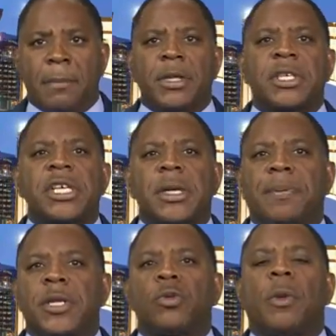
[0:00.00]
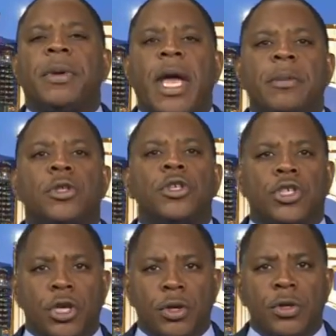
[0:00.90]
Participants will be able to
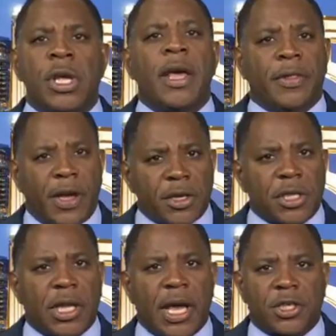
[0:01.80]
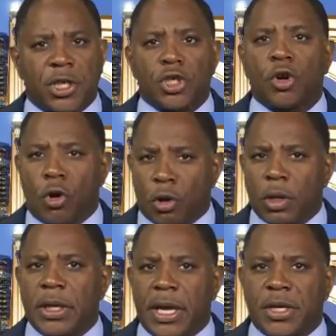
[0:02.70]
choose their selections
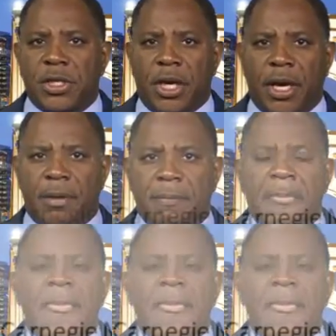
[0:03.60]
early next year.